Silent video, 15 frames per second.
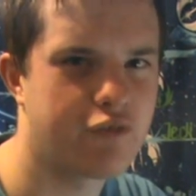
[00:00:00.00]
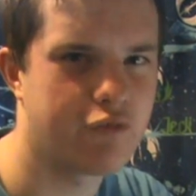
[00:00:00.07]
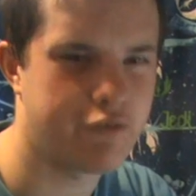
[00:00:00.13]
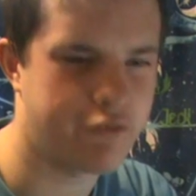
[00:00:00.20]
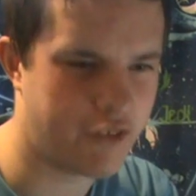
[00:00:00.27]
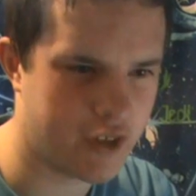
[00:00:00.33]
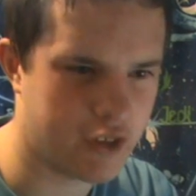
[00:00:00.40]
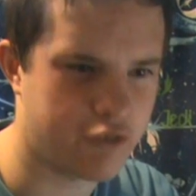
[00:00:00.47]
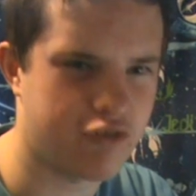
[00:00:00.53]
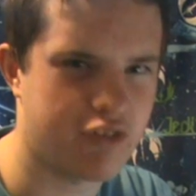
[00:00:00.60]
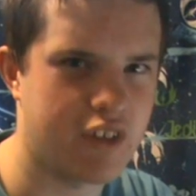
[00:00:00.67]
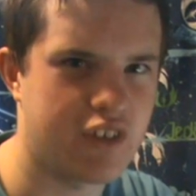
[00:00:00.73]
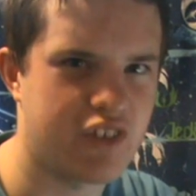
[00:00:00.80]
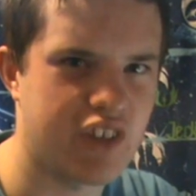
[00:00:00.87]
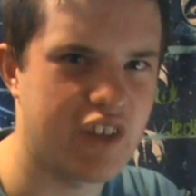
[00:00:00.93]
first
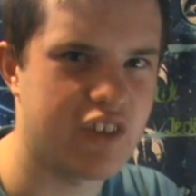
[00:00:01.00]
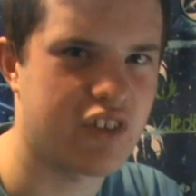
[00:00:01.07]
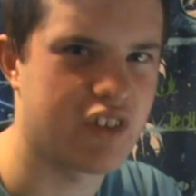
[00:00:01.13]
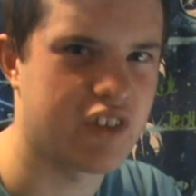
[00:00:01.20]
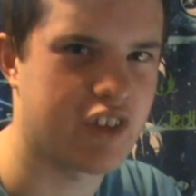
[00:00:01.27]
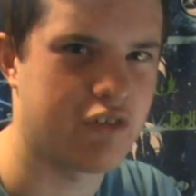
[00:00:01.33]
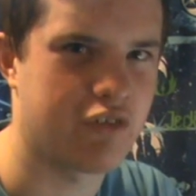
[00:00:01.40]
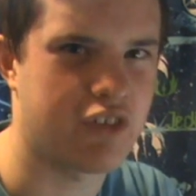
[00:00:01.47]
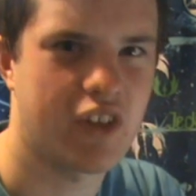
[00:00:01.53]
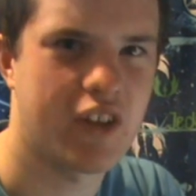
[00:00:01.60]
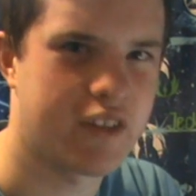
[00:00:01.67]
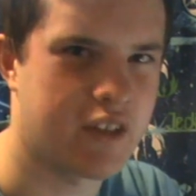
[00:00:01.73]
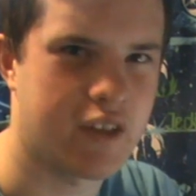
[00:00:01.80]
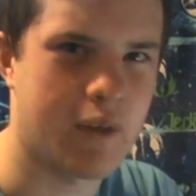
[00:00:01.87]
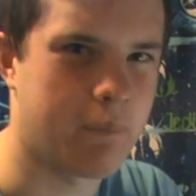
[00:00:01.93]
three seasons, it was
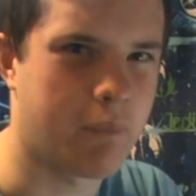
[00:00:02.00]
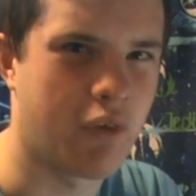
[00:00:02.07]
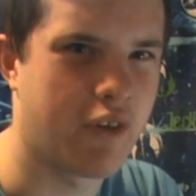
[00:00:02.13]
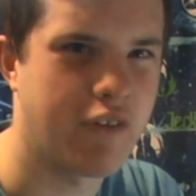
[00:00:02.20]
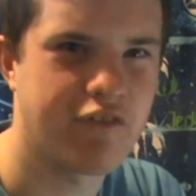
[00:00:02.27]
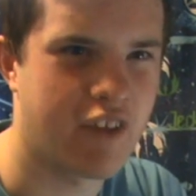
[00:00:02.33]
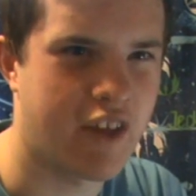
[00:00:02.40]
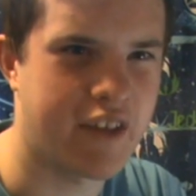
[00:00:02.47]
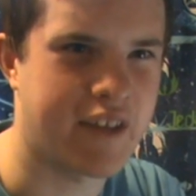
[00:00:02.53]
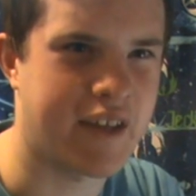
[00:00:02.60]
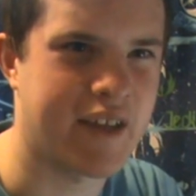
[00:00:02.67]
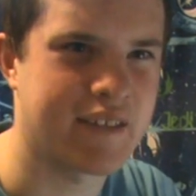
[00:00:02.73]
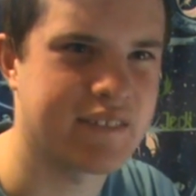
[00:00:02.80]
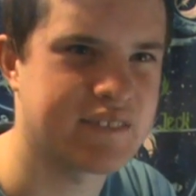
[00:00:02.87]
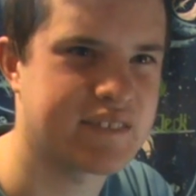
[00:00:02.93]
landing at Point Rain
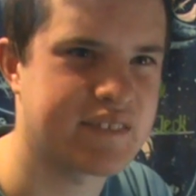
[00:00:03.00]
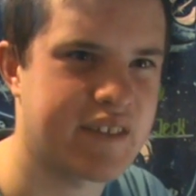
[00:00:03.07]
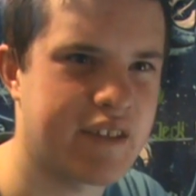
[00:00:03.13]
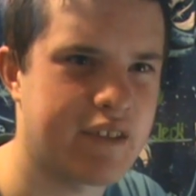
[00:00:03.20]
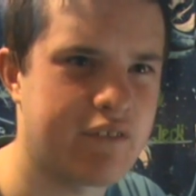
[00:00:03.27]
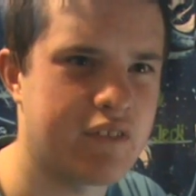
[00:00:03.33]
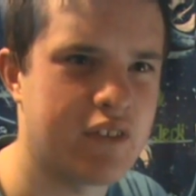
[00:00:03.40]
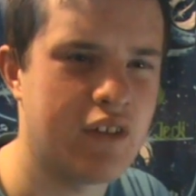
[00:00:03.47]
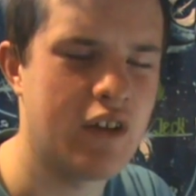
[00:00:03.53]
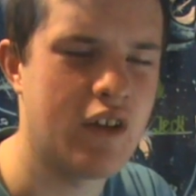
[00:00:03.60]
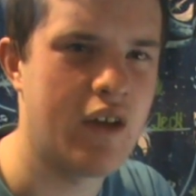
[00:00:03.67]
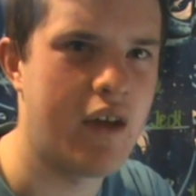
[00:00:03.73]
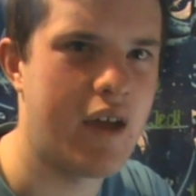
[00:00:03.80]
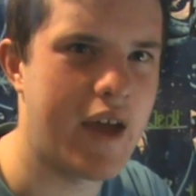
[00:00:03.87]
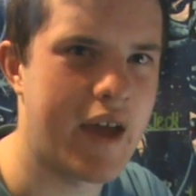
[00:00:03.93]
hands down.
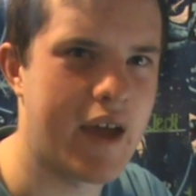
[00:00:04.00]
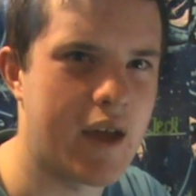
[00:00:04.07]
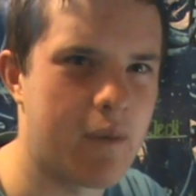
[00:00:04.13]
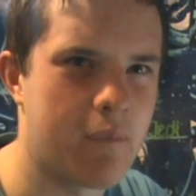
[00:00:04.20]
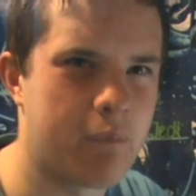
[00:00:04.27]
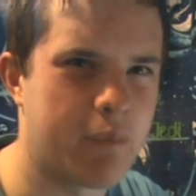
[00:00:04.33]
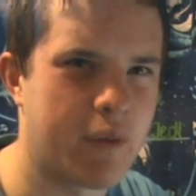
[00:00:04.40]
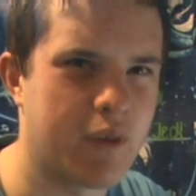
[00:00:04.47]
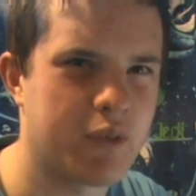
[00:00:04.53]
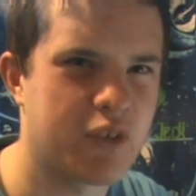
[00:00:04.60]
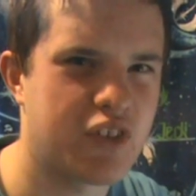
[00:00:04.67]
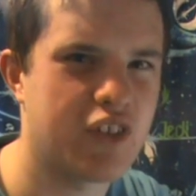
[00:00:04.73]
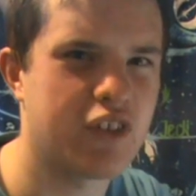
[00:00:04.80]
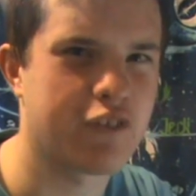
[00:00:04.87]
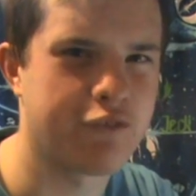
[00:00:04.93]
Um, but
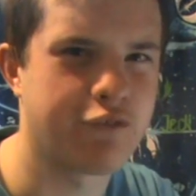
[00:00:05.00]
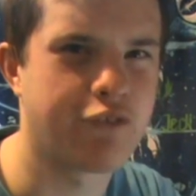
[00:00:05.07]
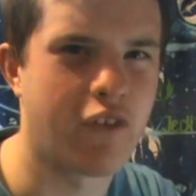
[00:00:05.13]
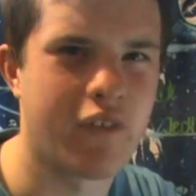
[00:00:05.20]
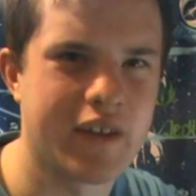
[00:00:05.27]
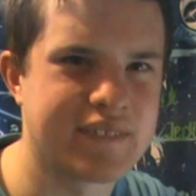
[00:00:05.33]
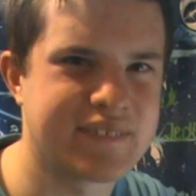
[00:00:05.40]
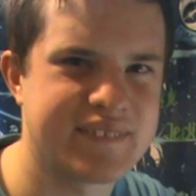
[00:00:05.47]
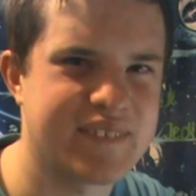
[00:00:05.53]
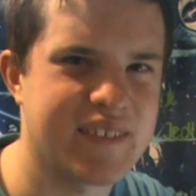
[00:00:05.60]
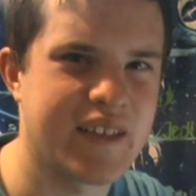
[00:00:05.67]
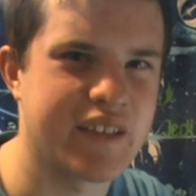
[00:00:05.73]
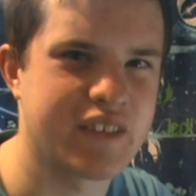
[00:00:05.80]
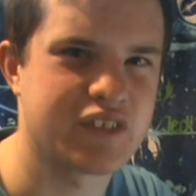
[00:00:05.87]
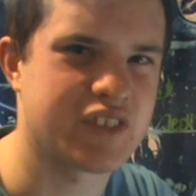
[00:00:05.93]
season four has
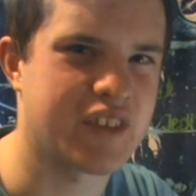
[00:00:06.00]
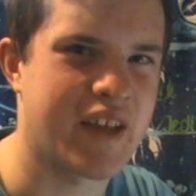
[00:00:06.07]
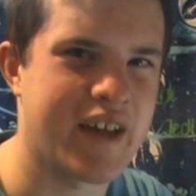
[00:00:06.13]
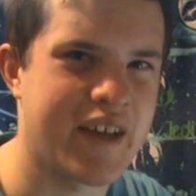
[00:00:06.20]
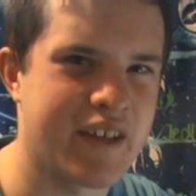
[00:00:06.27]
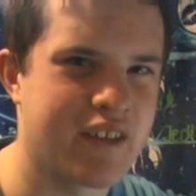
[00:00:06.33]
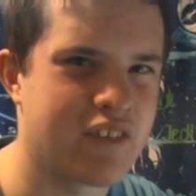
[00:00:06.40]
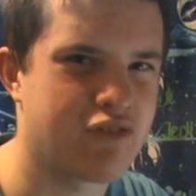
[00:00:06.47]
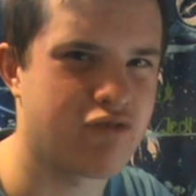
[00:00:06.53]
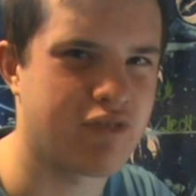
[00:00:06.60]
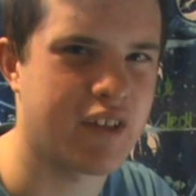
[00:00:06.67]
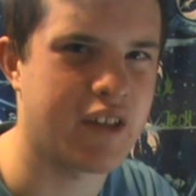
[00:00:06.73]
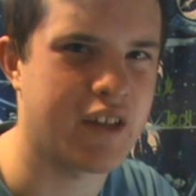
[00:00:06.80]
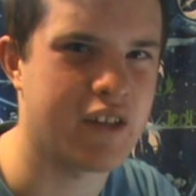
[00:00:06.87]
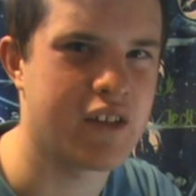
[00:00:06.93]
challenged that and
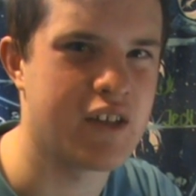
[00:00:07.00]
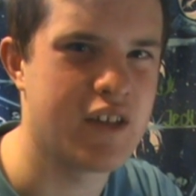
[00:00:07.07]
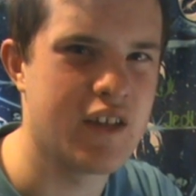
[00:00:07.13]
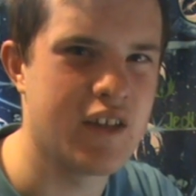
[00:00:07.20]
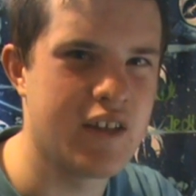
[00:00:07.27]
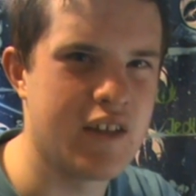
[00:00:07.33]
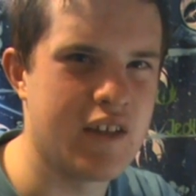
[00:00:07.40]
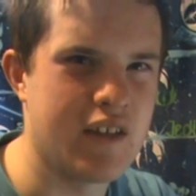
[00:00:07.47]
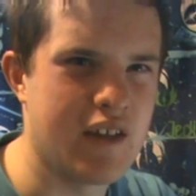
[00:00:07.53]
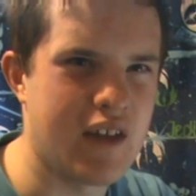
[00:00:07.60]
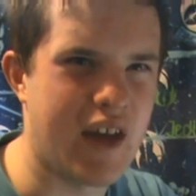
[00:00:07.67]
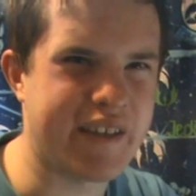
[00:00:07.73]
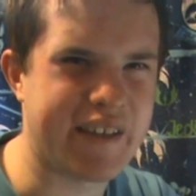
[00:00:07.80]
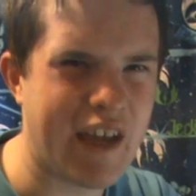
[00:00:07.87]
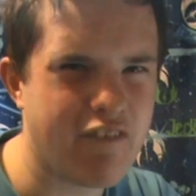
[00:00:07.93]
really
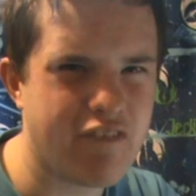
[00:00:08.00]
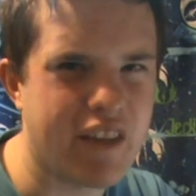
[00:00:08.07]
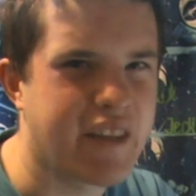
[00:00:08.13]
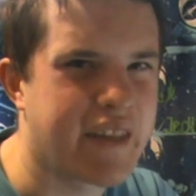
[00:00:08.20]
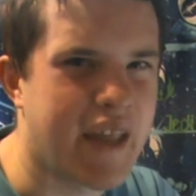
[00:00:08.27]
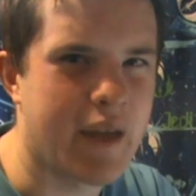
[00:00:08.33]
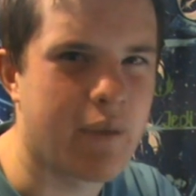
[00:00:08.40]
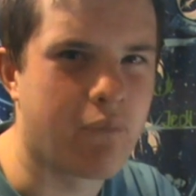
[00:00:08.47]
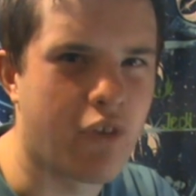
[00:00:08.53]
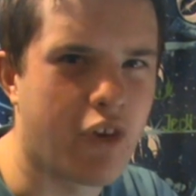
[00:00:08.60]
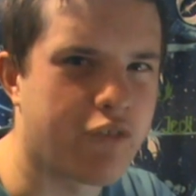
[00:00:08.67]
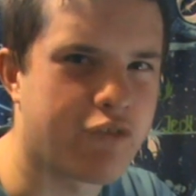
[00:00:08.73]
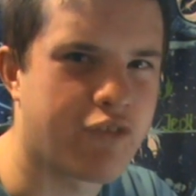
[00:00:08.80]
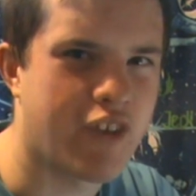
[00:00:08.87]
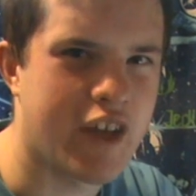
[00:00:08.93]
I can't really name
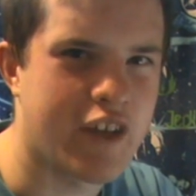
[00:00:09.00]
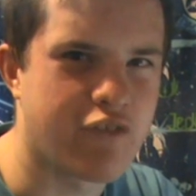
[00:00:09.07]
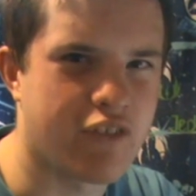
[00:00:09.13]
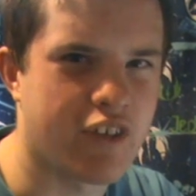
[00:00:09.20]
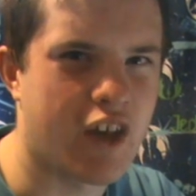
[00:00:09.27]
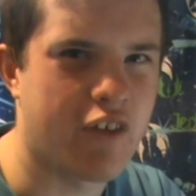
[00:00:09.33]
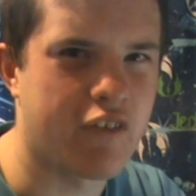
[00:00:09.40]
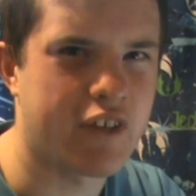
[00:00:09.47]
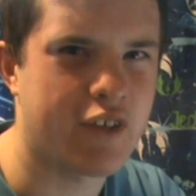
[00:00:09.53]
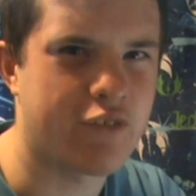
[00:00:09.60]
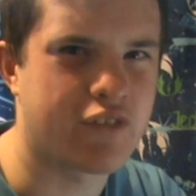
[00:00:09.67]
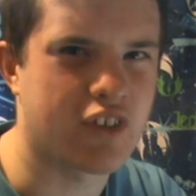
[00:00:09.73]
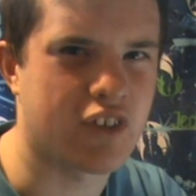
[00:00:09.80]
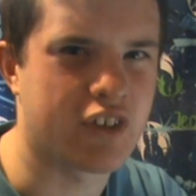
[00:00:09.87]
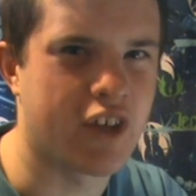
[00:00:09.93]
one favourite. I would
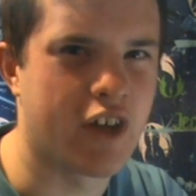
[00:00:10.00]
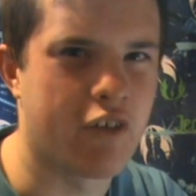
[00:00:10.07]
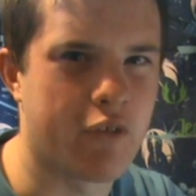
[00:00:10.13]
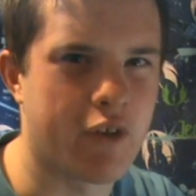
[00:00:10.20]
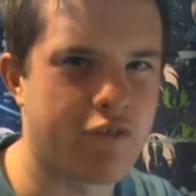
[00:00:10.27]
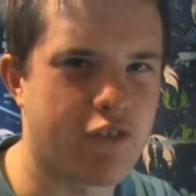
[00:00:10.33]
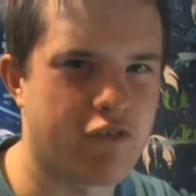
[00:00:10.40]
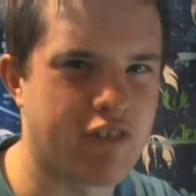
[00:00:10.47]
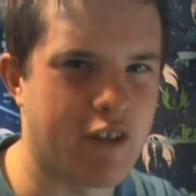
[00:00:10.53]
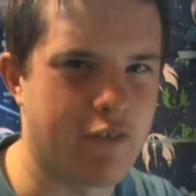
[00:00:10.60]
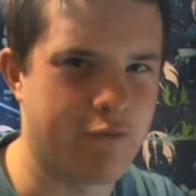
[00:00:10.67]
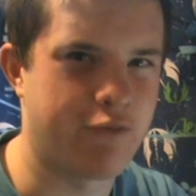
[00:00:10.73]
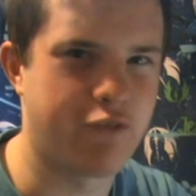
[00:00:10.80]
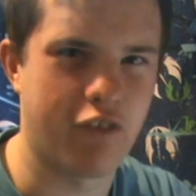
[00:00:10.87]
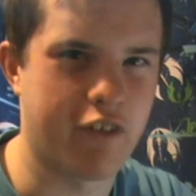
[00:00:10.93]
have to go with
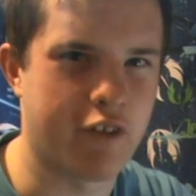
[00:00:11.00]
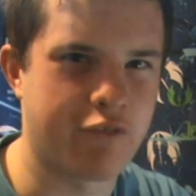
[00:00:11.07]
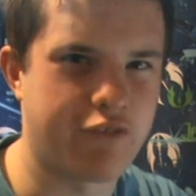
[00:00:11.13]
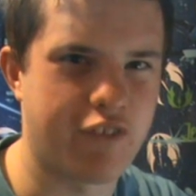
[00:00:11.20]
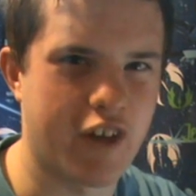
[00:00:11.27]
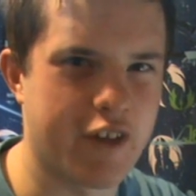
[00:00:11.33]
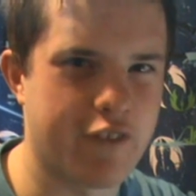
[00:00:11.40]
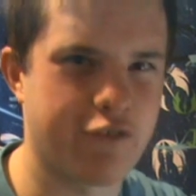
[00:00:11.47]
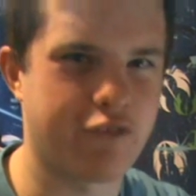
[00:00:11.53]
around four or five